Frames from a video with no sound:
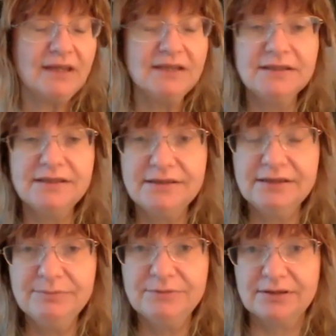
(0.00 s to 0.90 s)

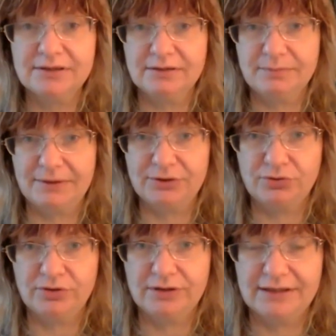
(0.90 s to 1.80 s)
esteemed
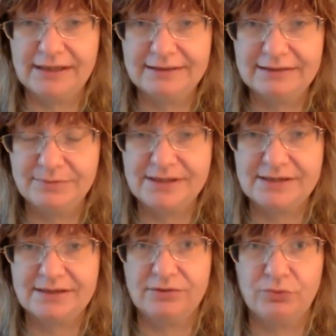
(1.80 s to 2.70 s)

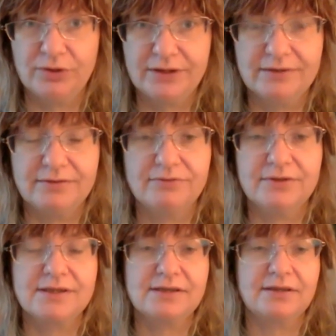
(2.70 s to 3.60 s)
pathologanatomists and working
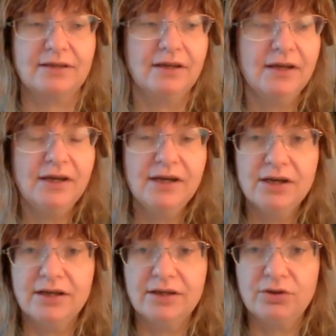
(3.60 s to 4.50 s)
with
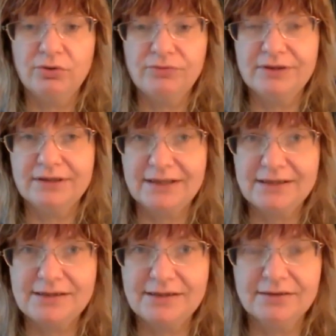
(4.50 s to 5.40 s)

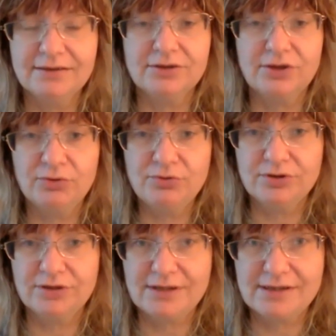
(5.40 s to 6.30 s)
COVID-19, including
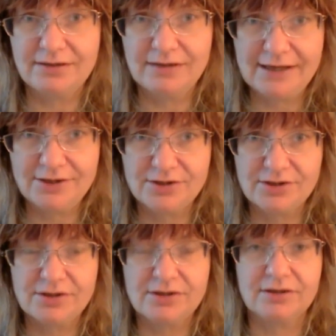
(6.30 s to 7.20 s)
in the
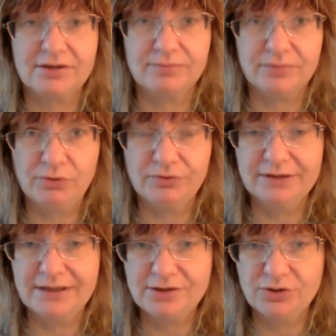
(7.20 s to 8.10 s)
largest
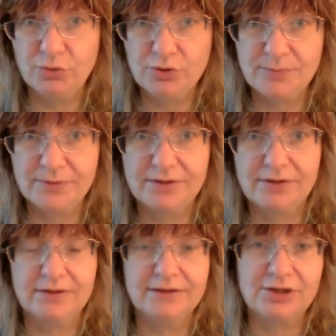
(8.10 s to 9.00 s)
COVID-19
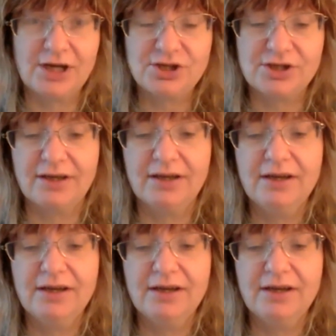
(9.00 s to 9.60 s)
hospital in Russia,